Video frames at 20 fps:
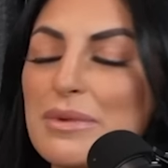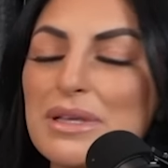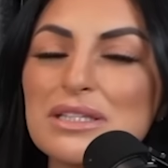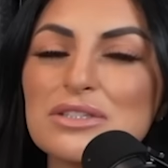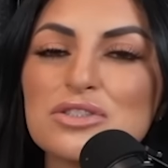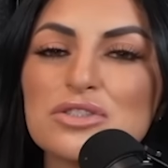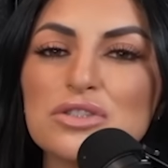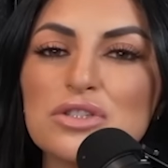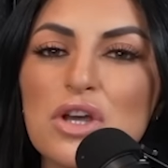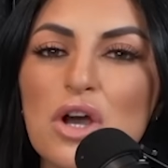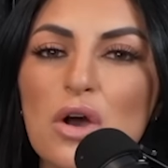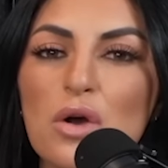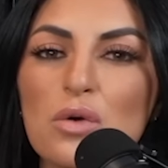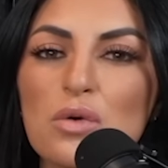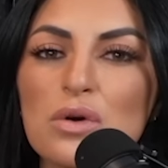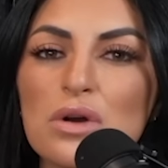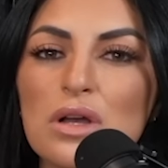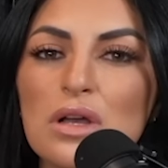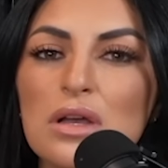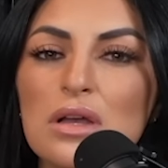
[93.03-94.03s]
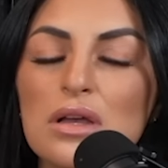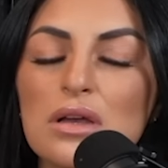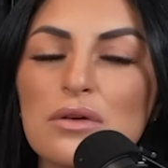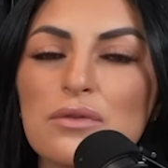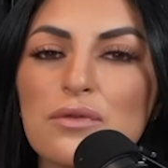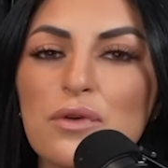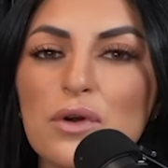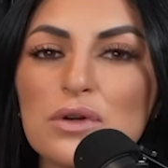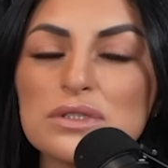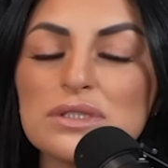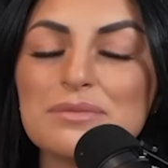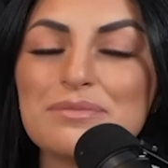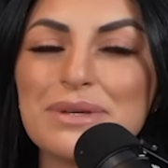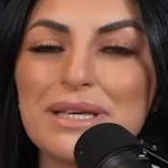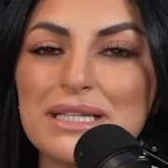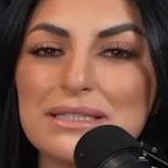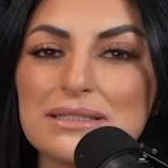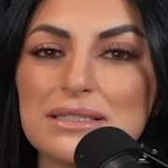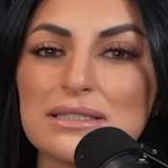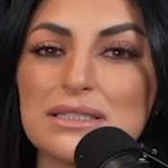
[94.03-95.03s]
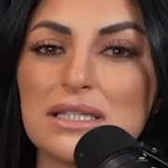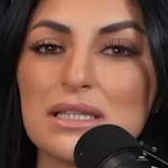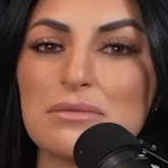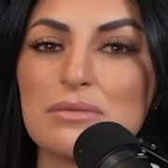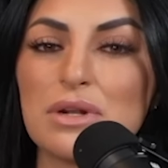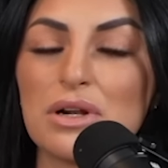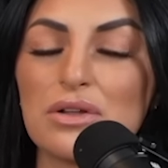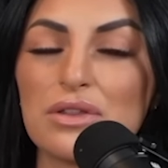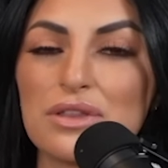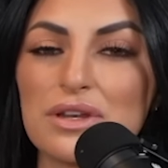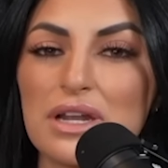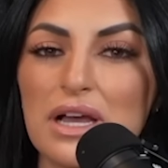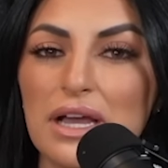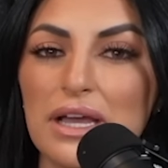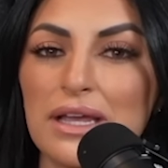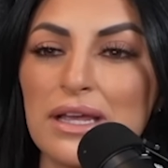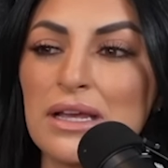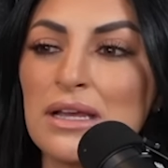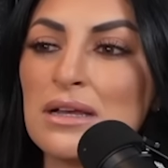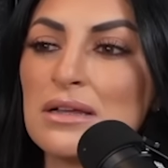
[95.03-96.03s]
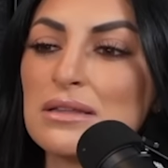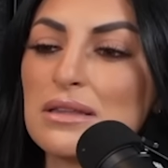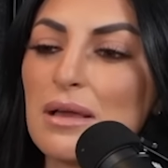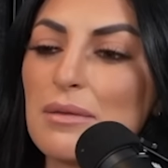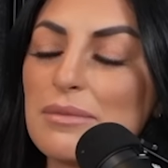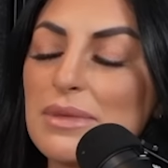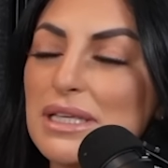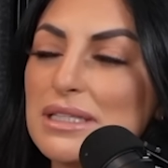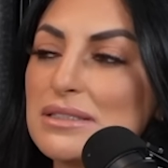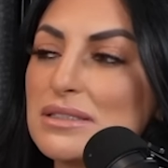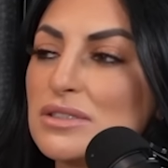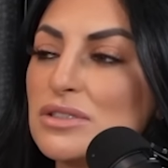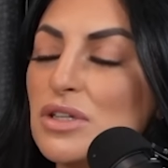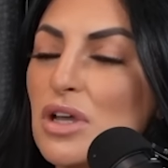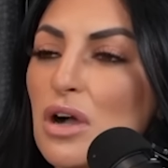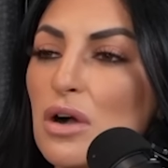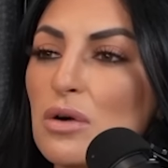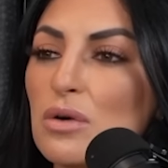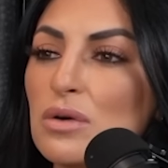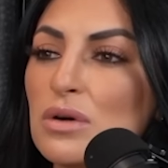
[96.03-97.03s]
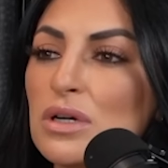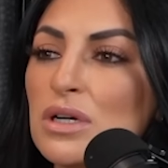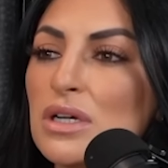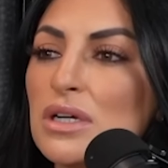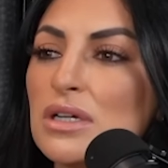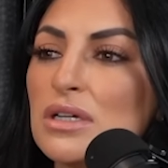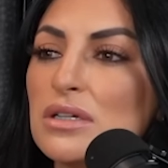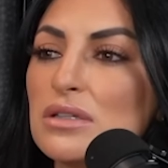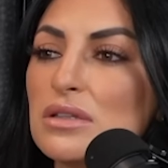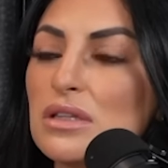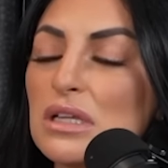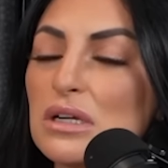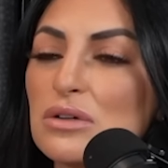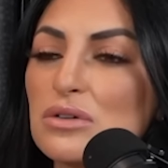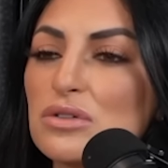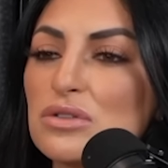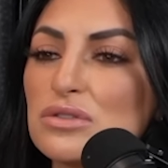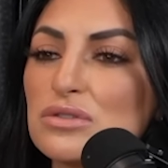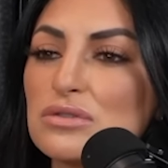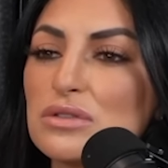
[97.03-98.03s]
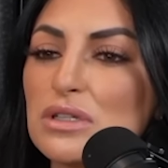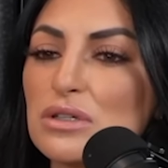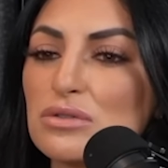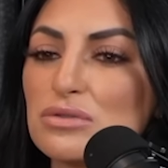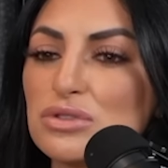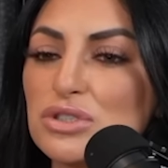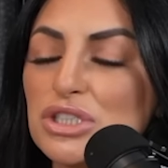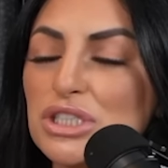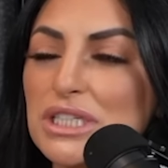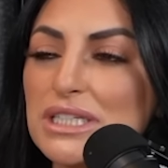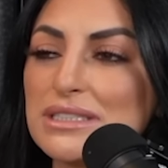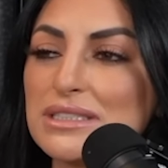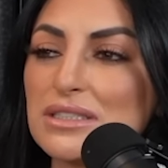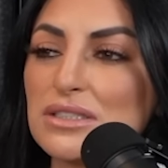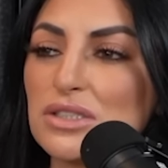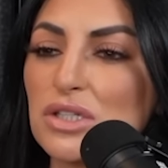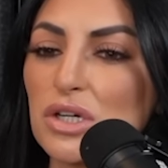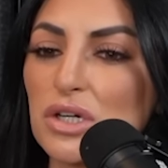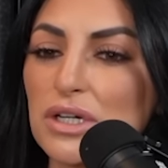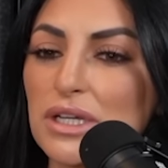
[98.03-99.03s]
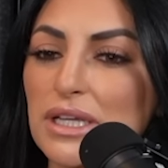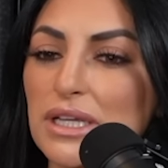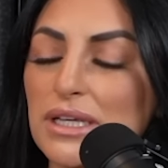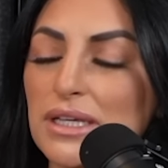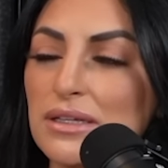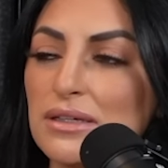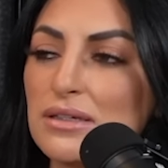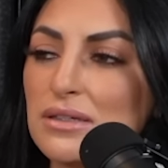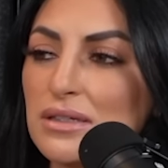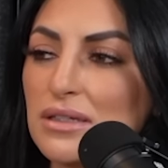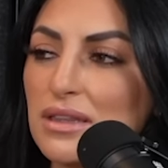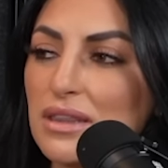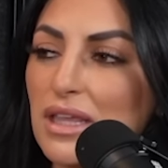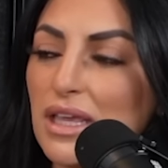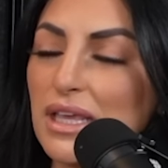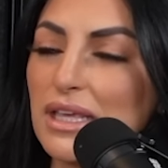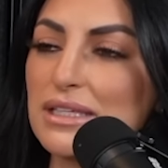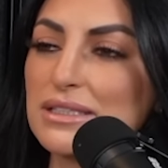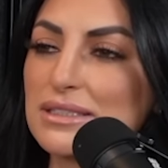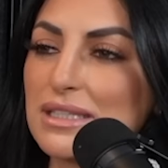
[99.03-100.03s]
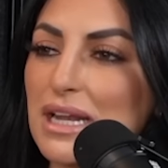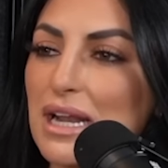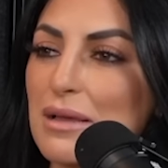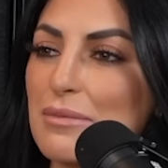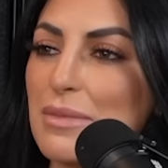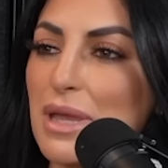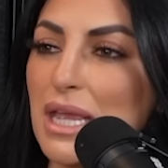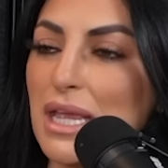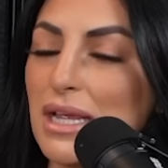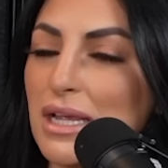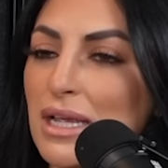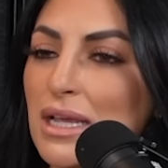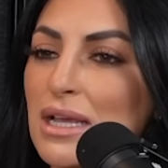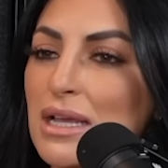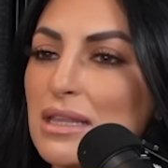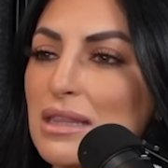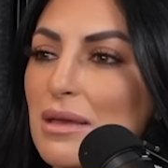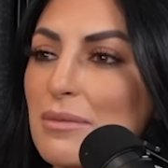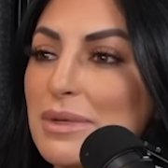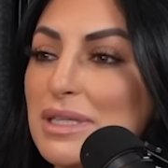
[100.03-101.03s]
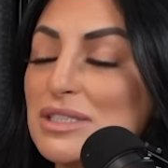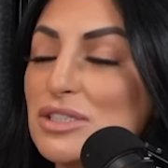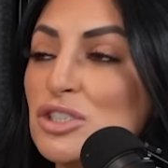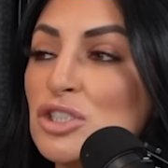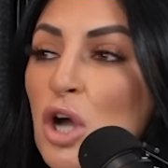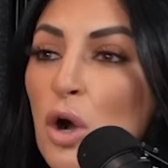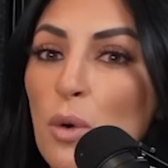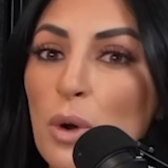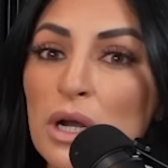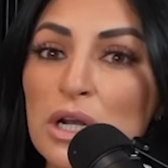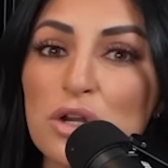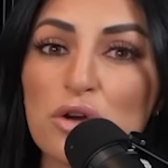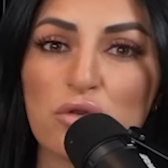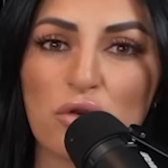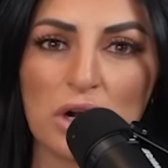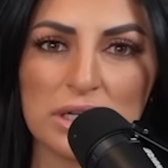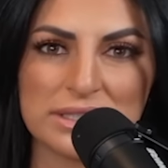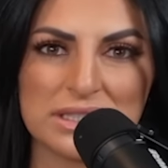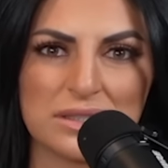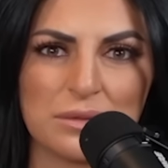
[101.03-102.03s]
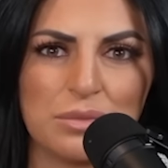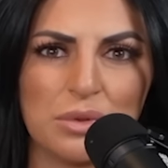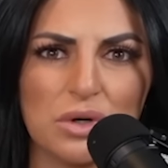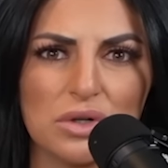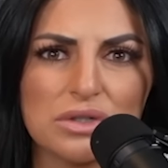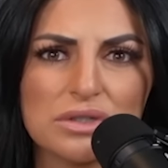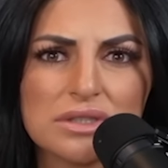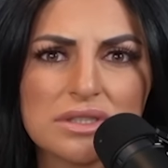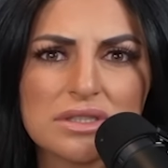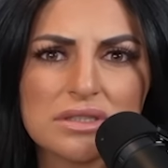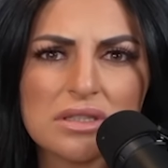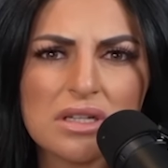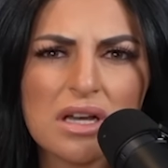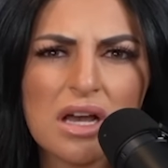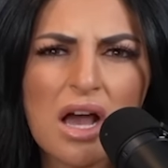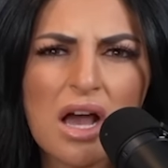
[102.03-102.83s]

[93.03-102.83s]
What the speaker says: means no frozen pizzas in the middle of the night. That means no little cheese and turkey thingies that I make. That means no Uncrustables.